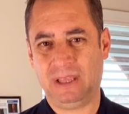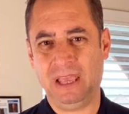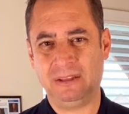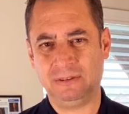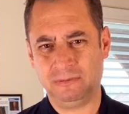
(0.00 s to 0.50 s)

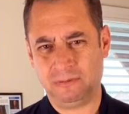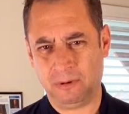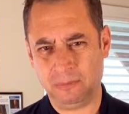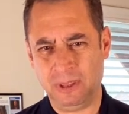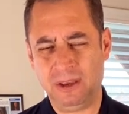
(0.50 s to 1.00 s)
And
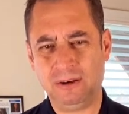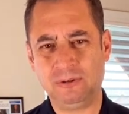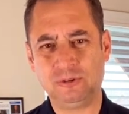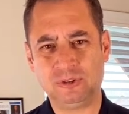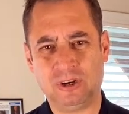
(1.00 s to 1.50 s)
from there,
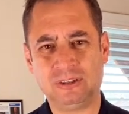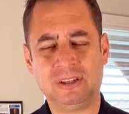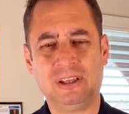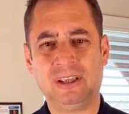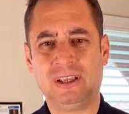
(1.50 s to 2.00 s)
you
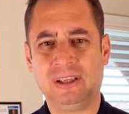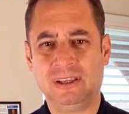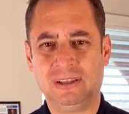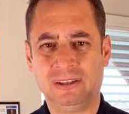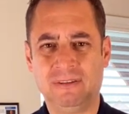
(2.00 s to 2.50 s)
start
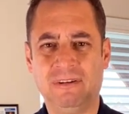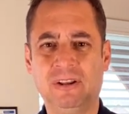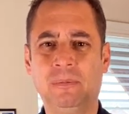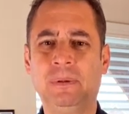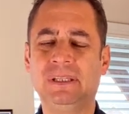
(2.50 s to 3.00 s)

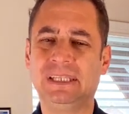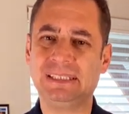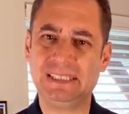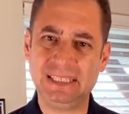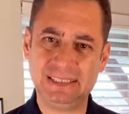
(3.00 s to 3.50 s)
developing the
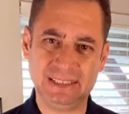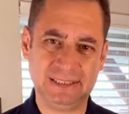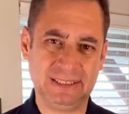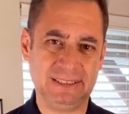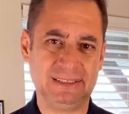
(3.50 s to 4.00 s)

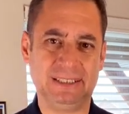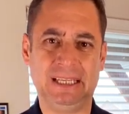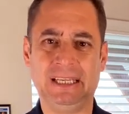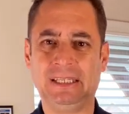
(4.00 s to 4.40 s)
sentences and